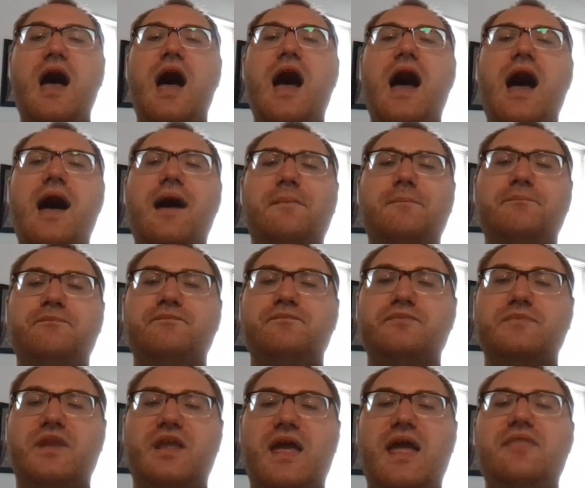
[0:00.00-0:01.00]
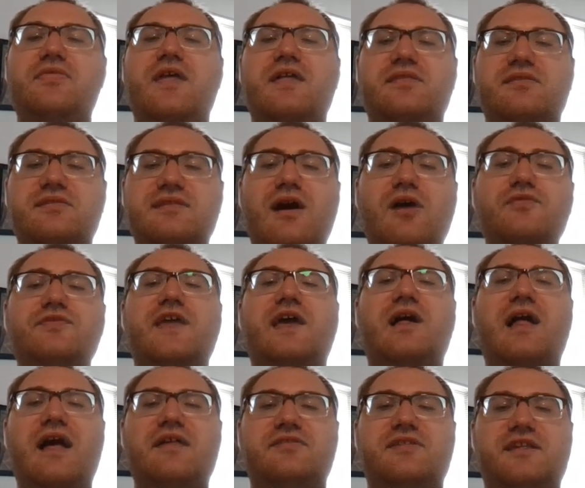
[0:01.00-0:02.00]
And then
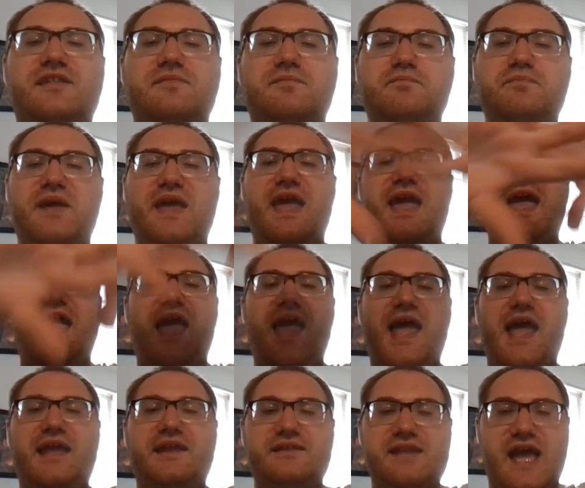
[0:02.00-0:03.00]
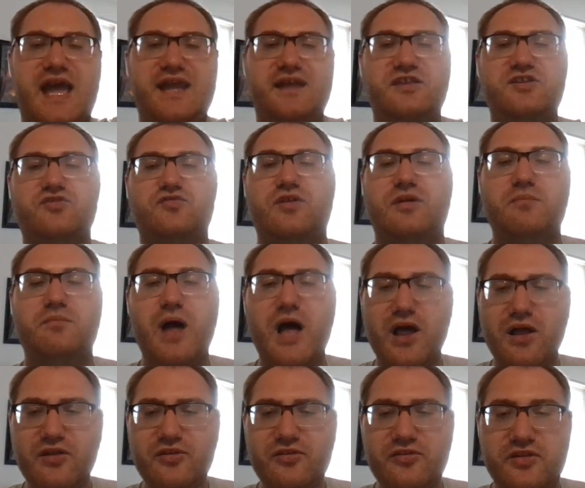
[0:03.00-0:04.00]
Southdale has these big, nice strip
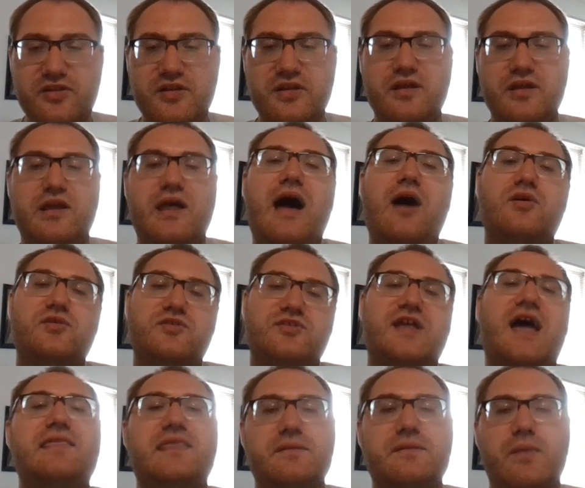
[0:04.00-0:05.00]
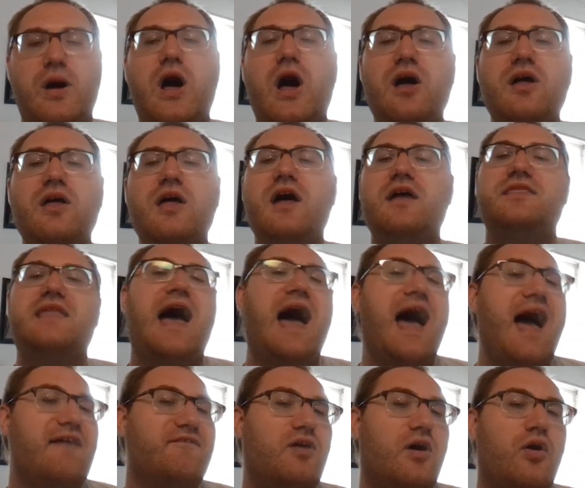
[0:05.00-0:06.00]
malls outside the mall that
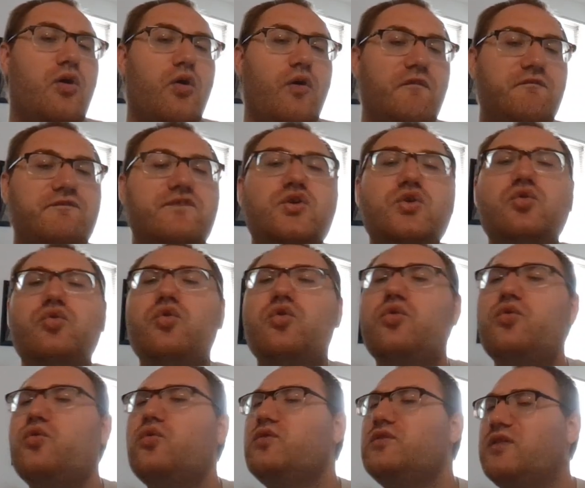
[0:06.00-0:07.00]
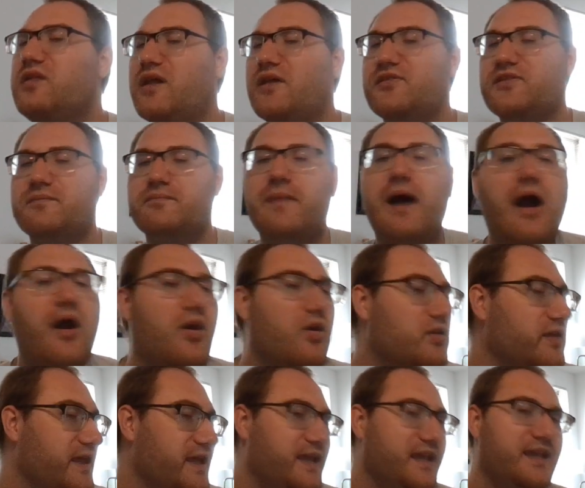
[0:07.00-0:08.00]
have Whole Foods, Lunds and
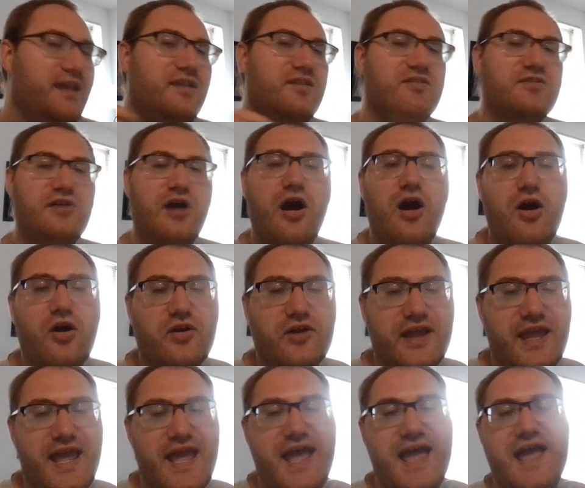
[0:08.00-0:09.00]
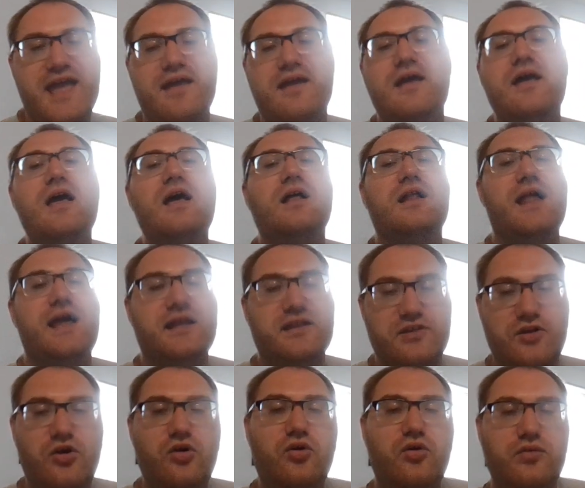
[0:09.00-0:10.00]
Barley's, Target,
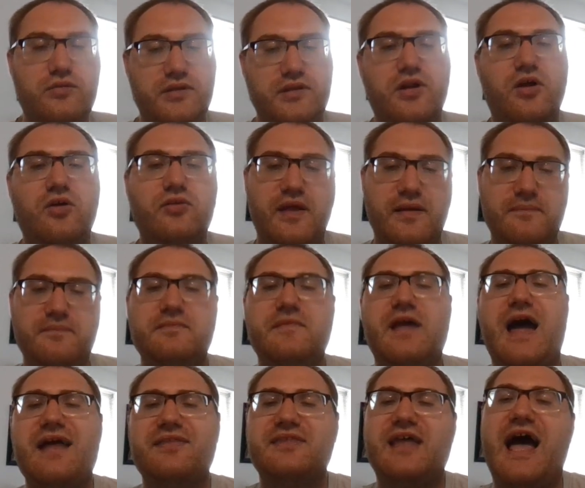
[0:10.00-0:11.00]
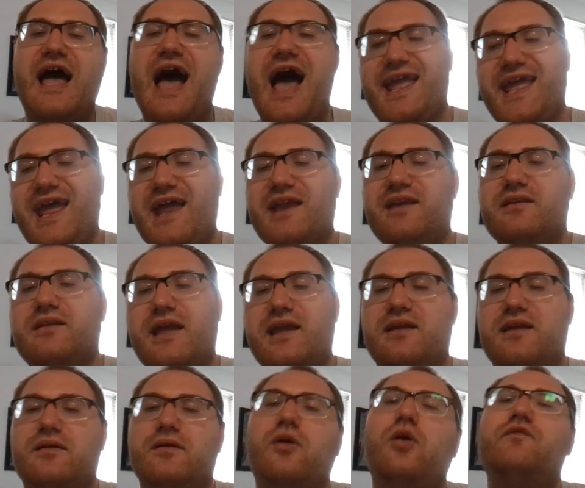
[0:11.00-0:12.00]
like no, not the high end,
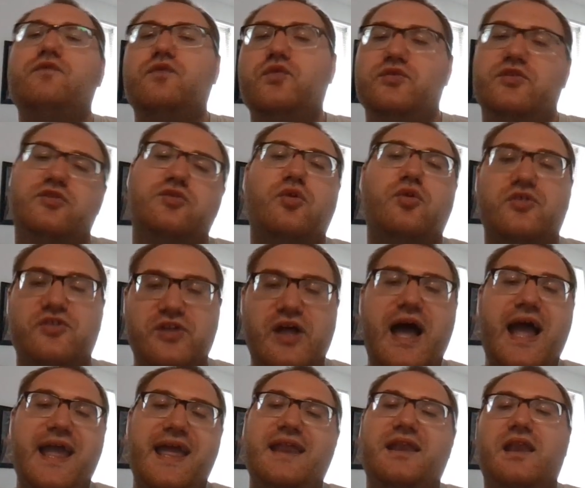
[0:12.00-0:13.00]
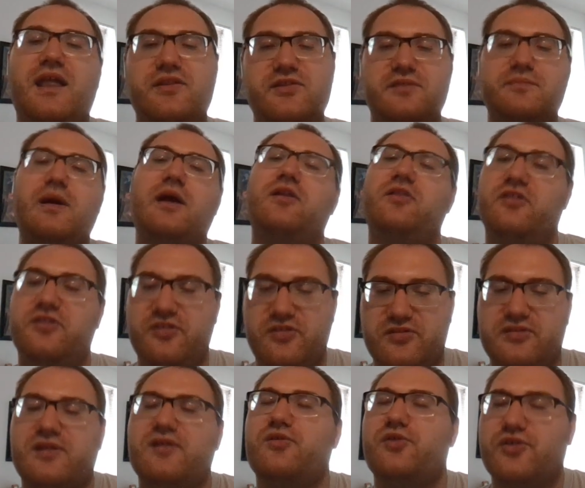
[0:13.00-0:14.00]
like Whole Foods, of course, high end, Lunds and Barley's,
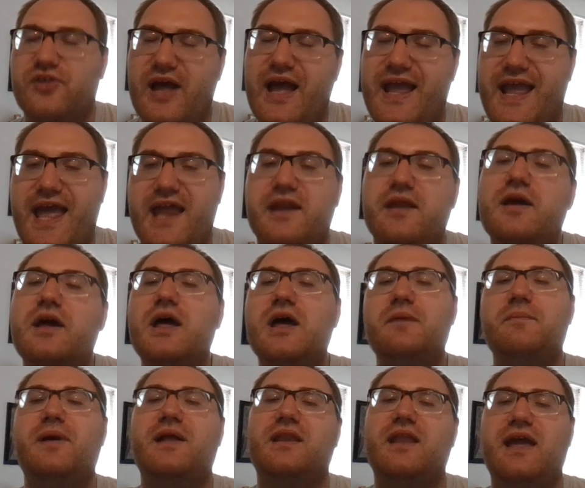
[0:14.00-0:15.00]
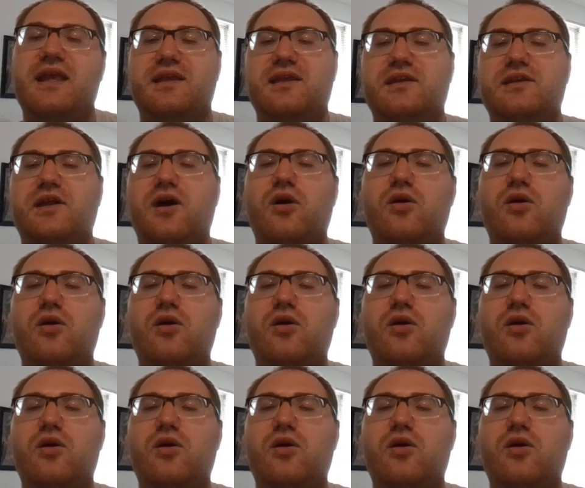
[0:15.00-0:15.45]
is, of course, high end, but like